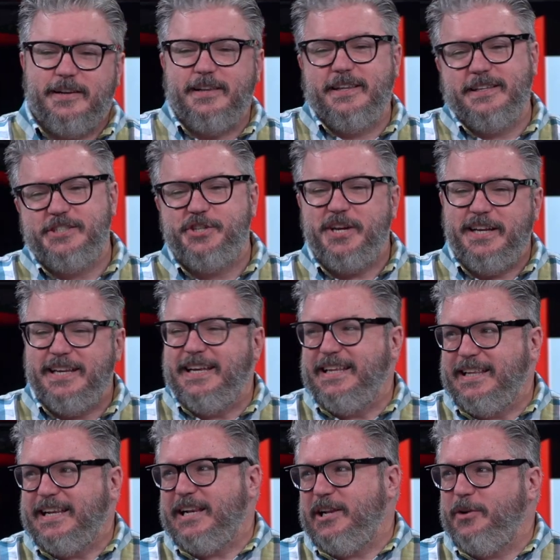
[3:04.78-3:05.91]
little jingly
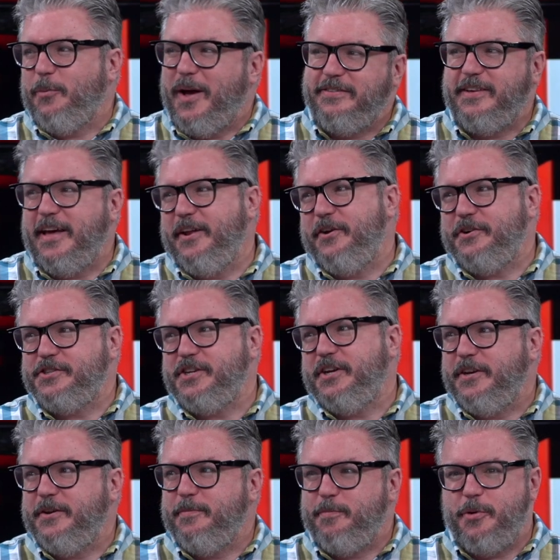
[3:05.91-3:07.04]
little Wes
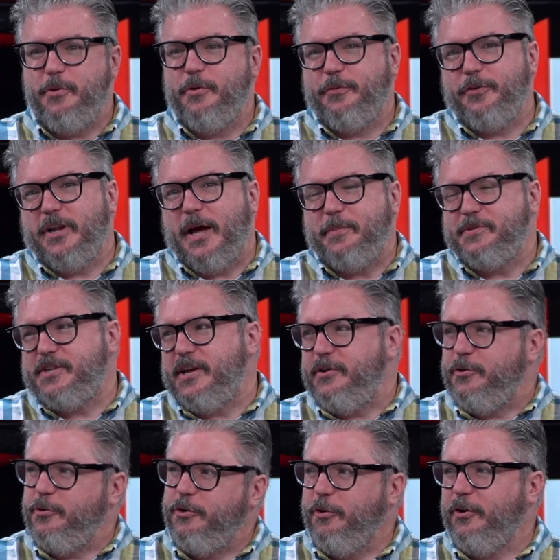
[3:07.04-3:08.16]
Anderson, beautiful upstate
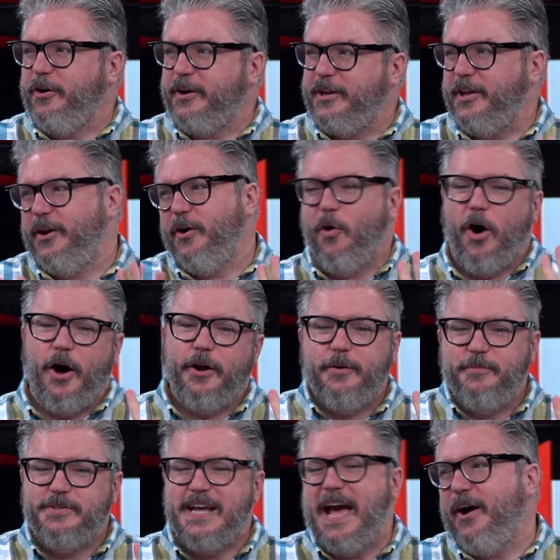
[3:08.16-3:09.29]
New York, you know, mm-hmm.
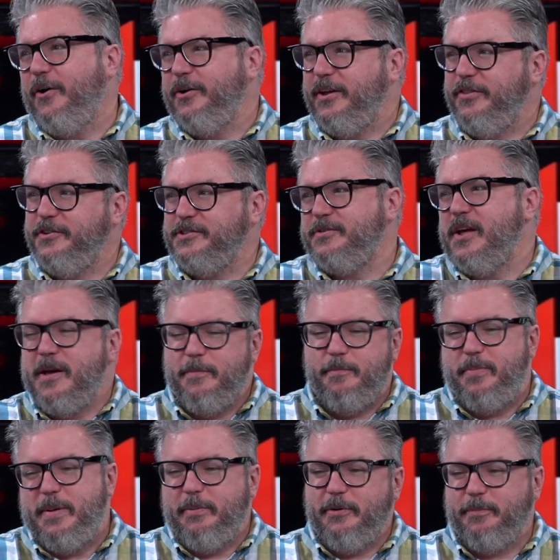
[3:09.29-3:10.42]
autumn town, and there's
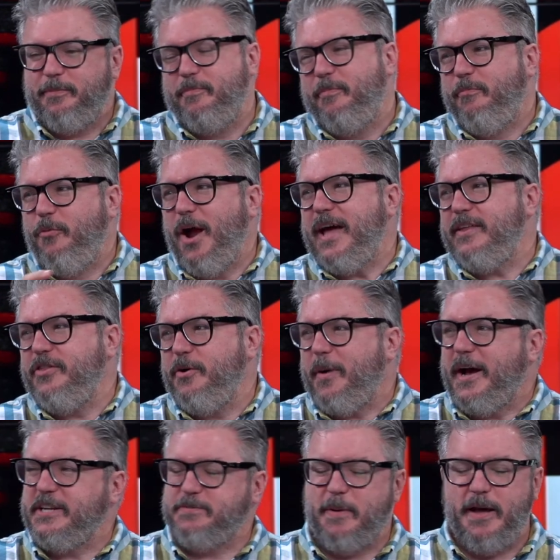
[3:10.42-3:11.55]
people are riding their
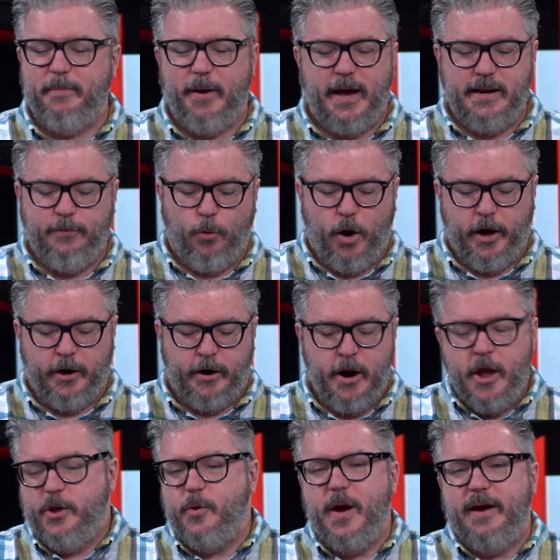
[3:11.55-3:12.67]
bikes by a body of water.
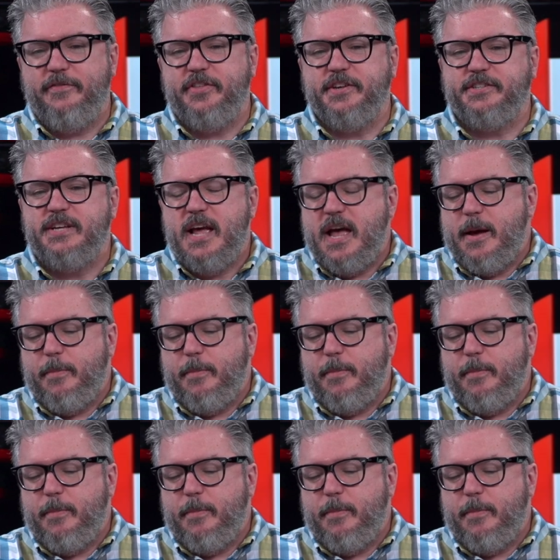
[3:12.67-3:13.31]
You have this